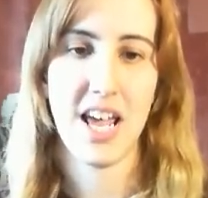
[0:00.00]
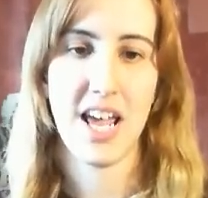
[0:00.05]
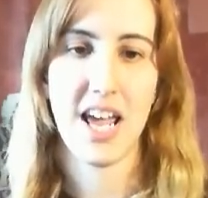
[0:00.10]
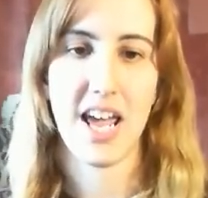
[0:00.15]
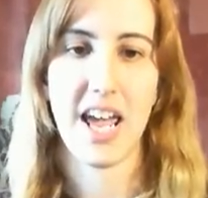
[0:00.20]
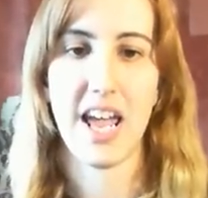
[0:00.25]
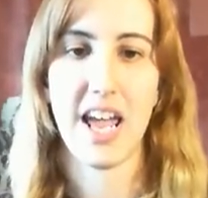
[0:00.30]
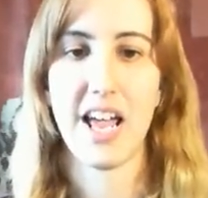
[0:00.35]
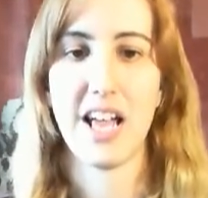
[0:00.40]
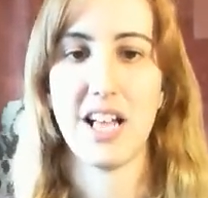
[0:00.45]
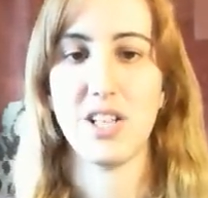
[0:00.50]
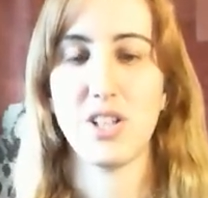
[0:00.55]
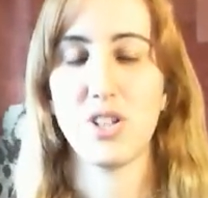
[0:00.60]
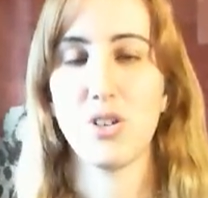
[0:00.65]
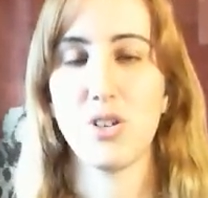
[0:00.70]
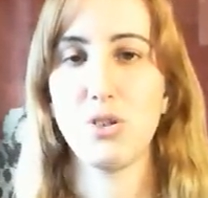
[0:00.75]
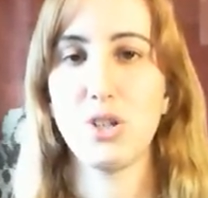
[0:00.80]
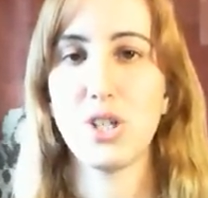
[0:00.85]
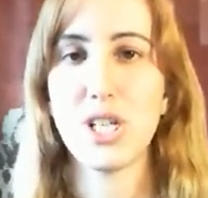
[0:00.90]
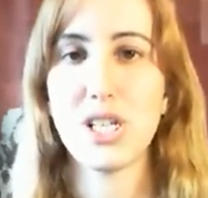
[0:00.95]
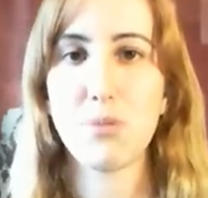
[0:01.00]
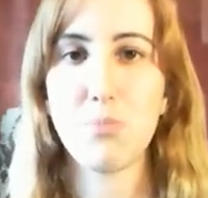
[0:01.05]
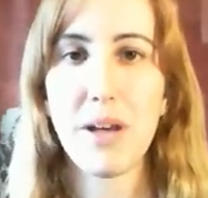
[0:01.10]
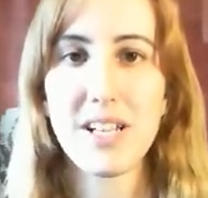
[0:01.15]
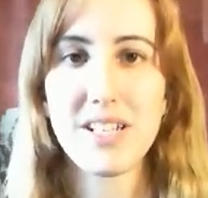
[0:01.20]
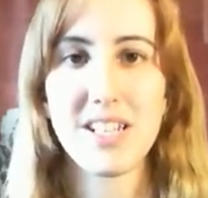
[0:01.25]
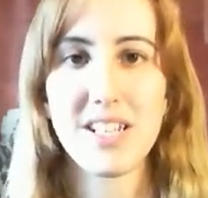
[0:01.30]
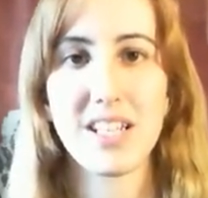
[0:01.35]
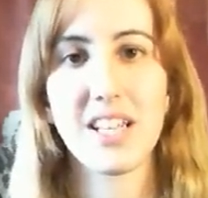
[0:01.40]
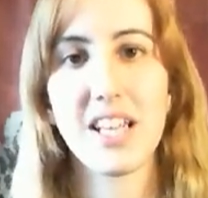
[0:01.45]
And so she's
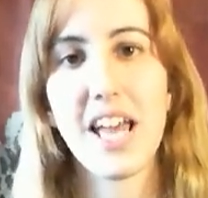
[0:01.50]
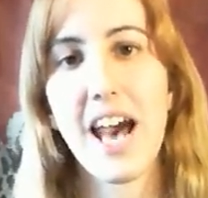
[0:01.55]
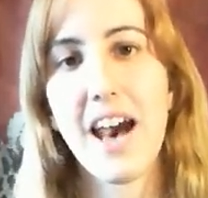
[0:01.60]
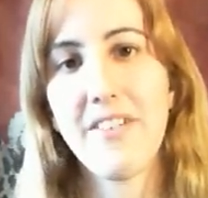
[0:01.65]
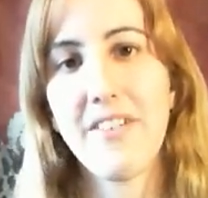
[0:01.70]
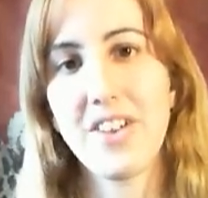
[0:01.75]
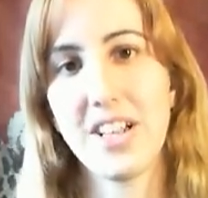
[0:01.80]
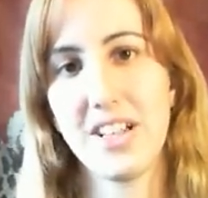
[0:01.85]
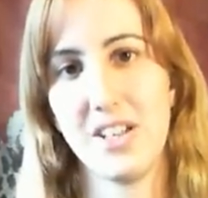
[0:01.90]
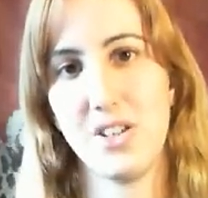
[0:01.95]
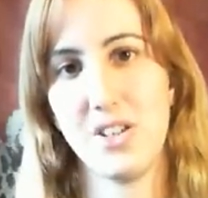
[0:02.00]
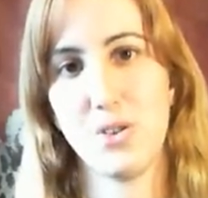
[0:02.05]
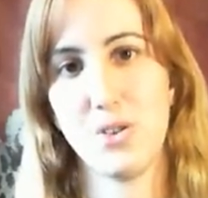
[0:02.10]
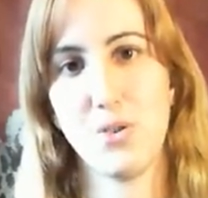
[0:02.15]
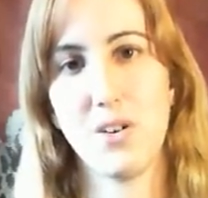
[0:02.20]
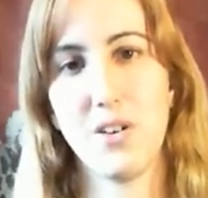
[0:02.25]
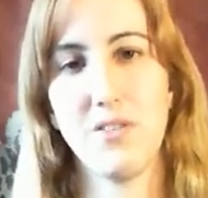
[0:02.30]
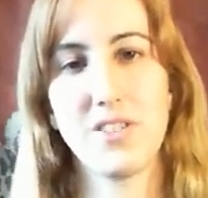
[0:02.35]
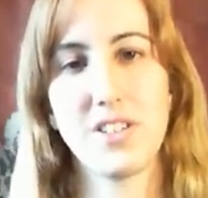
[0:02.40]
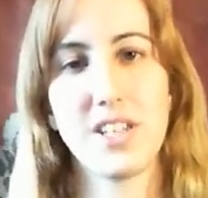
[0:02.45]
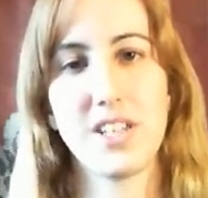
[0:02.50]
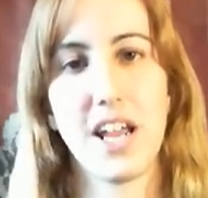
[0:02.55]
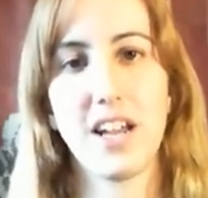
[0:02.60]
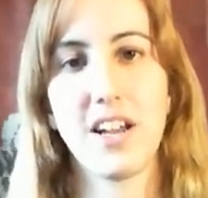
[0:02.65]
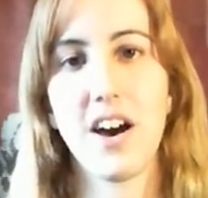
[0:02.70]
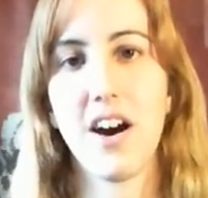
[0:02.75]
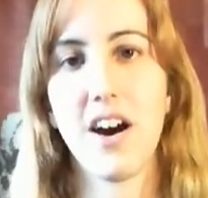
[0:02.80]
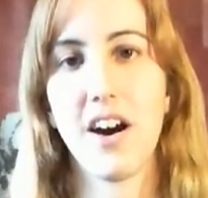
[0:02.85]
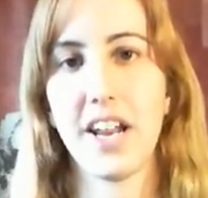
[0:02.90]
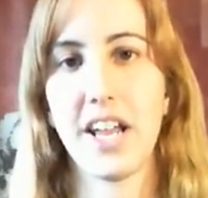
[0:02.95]
basically having this sort of
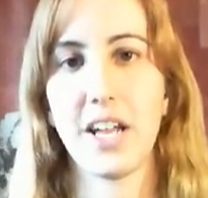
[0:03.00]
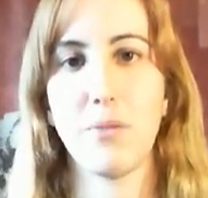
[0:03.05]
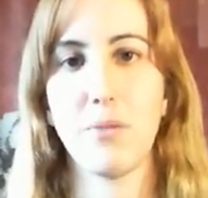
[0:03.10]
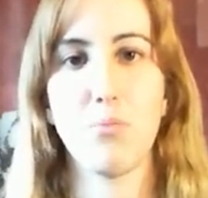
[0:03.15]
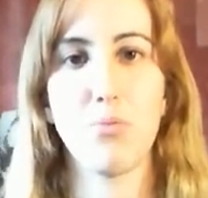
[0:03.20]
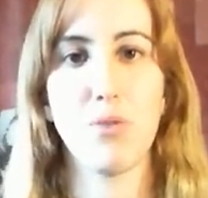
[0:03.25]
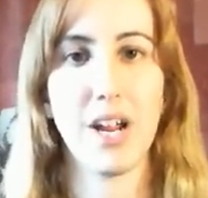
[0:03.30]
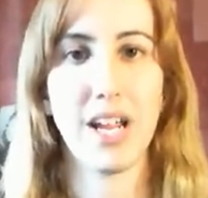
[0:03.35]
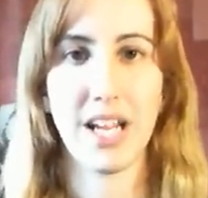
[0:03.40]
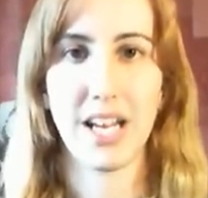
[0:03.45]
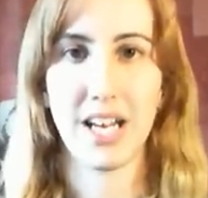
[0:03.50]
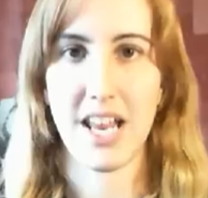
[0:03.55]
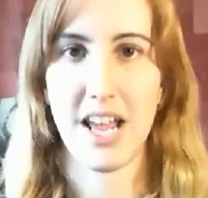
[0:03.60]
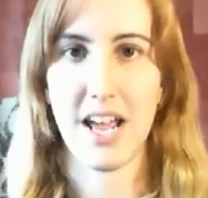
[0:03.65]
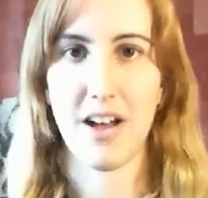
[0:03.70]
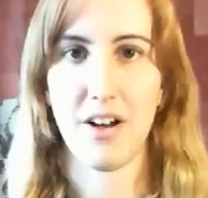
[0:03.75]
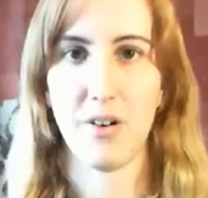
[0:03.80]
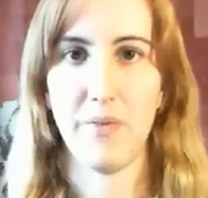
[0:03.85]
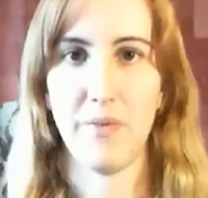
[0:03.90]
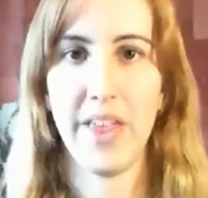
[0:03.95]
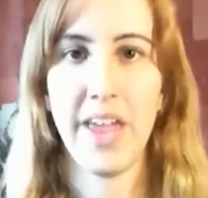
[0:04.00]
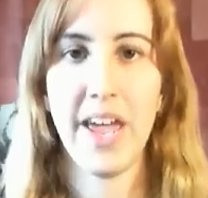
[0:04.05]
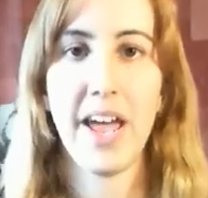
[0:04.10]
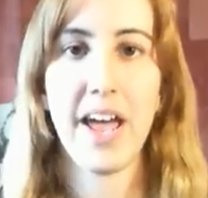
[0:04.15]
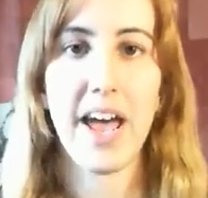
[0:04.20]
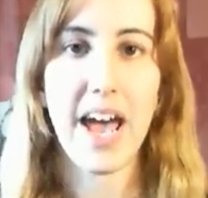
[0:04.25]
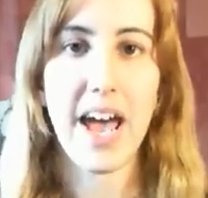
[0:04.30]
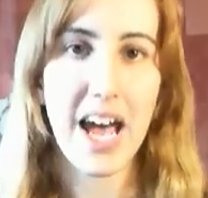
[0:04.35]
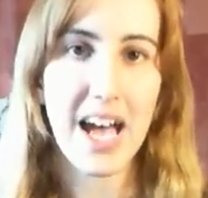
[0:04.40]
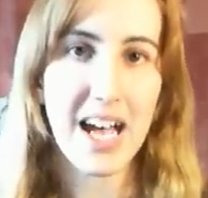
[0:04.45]
psychotic breakdown
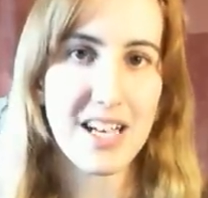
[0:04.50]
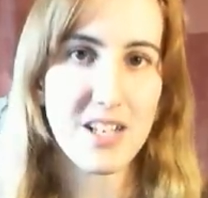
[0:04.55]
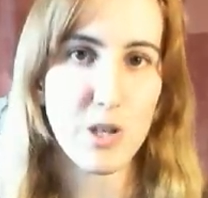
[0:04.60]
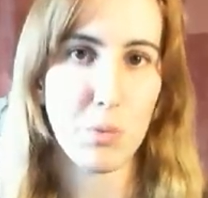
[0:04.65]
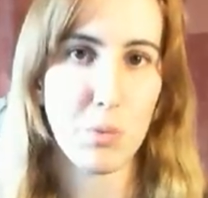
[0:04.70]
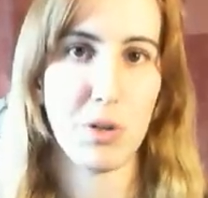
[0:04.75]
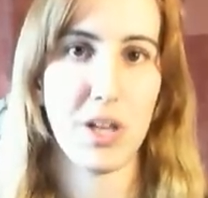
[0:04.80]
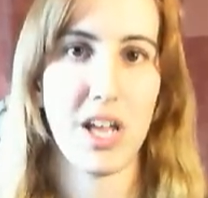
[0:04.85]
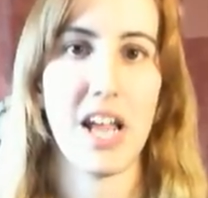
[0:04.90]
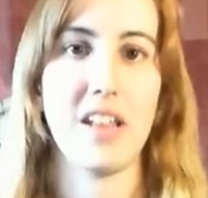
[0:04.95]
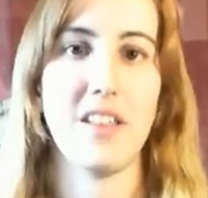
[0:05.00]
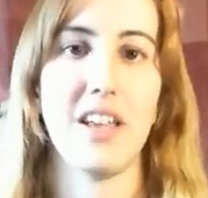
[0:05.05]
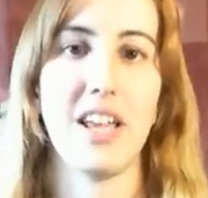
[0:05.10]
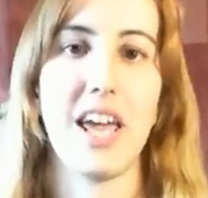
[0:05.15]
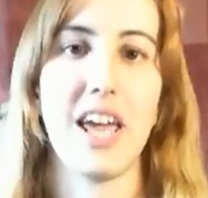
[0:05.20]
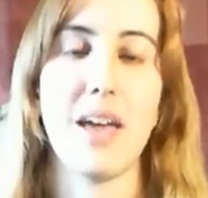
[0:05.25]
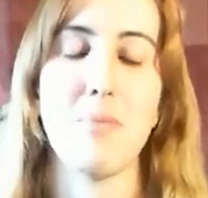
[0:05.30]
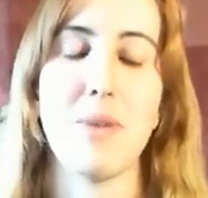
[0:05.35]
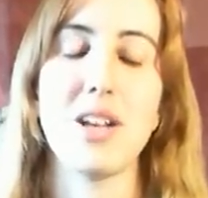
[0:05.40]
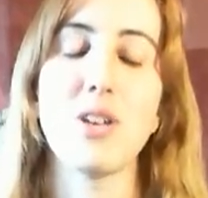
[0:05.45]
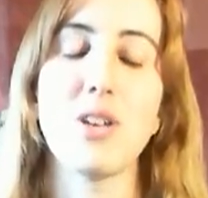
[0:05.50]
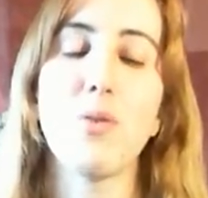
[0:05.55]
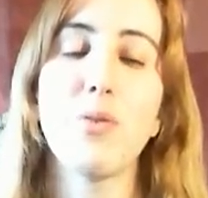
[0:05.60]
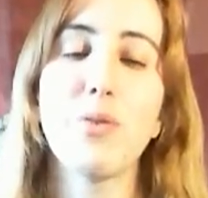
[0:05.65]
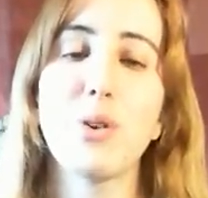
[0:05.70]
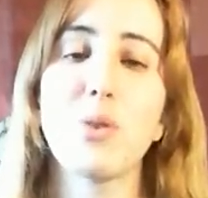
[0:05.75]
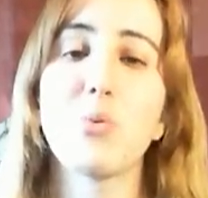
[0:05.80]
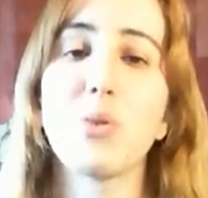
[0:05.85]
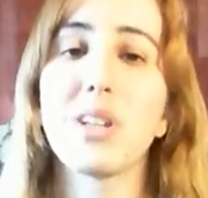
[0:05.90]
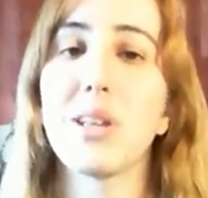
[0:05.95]
as you're playing the game. And you
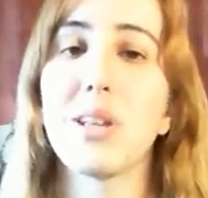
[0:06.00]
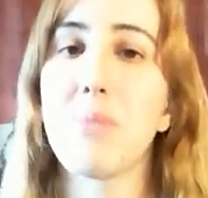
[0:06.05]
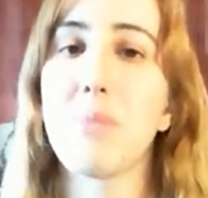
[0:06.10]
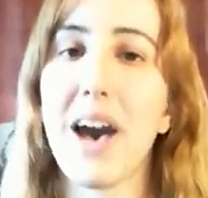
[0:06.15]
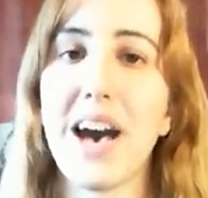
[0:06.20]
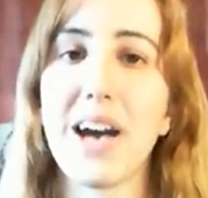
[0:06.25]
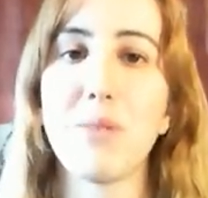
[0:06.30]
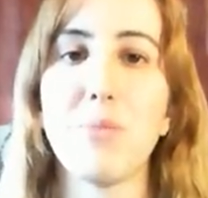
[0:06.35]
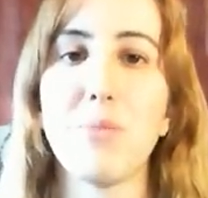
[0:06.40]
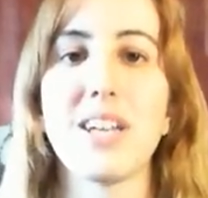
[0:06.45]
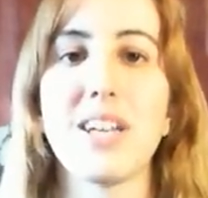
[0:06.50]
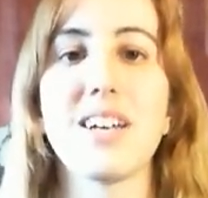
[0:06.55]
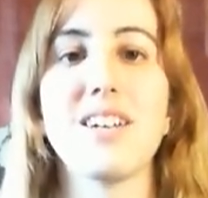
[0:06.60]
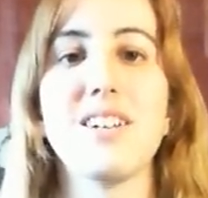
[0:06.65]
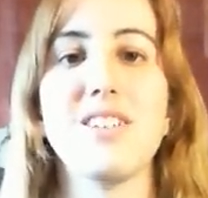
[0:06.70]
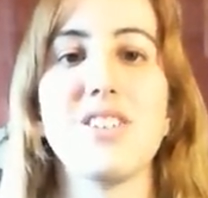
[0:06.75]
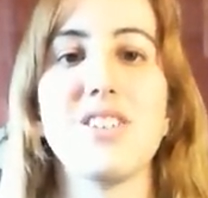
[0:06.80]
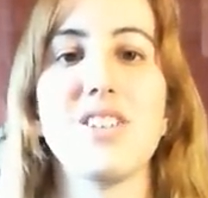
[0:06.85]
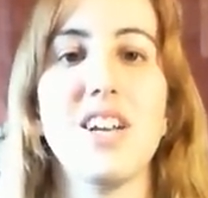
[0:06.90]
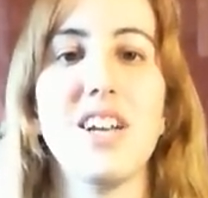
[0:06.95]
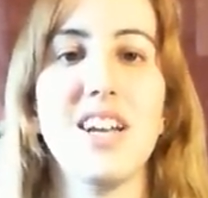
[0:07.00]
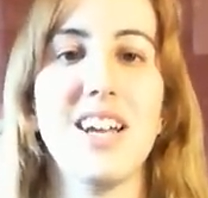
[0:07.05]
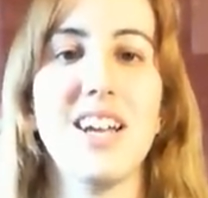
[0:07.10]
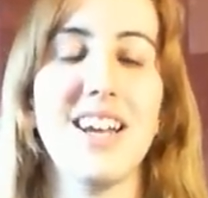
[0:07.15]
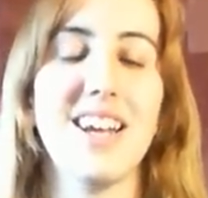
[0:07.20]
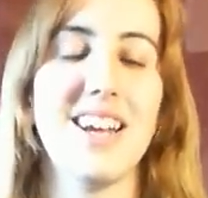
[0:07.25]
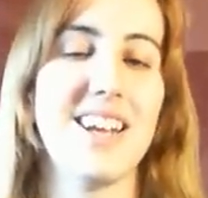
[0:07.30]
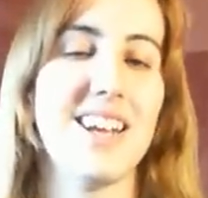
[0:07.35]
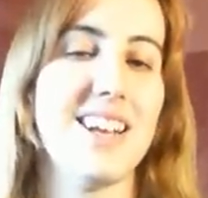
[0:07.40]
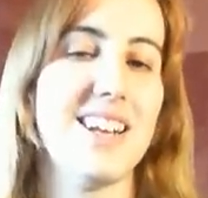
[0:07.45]
feel really bad because
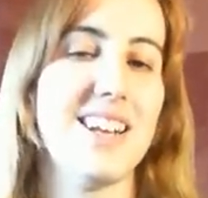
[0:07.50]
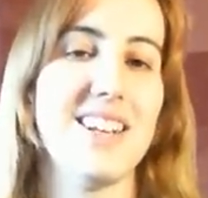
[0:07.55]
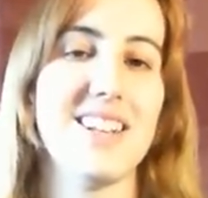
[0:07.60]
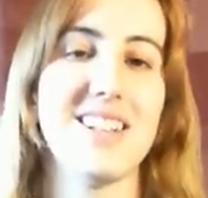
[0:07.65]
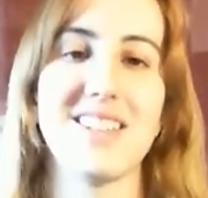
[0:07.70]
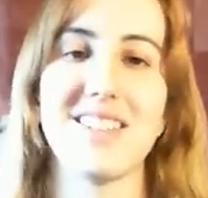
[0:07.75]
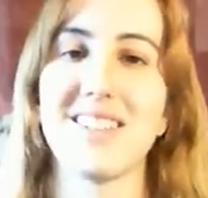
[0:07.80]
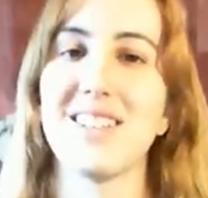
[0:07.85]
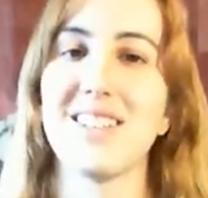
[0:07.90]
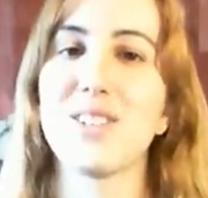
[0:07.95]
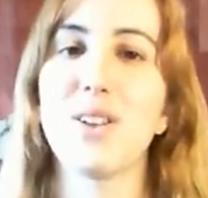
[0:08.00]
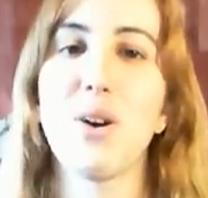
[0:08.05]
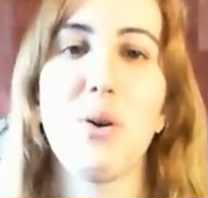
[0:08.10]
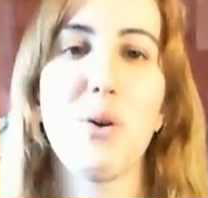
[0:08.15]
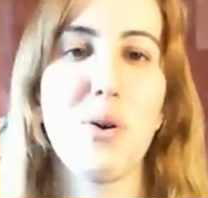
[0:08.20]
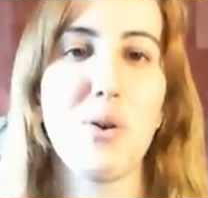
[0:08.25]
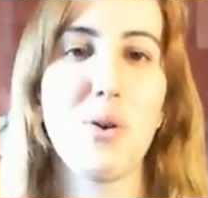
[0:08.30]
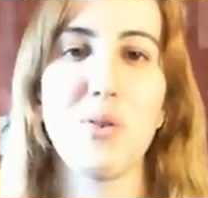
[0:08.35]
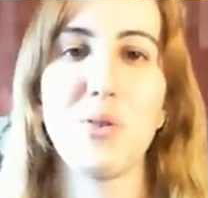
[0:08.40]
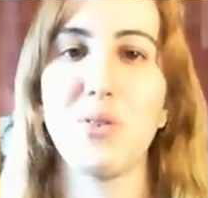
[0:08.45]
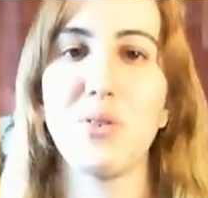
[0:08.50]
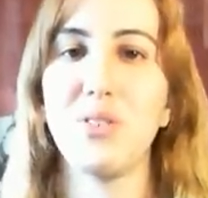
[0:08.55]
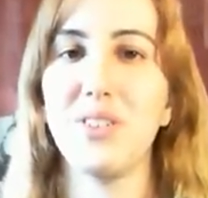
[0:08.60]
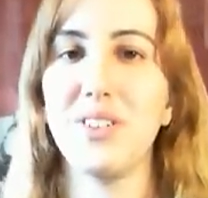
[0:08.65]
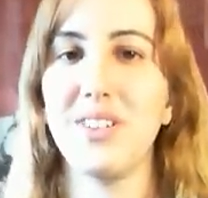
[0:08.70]
it's this whole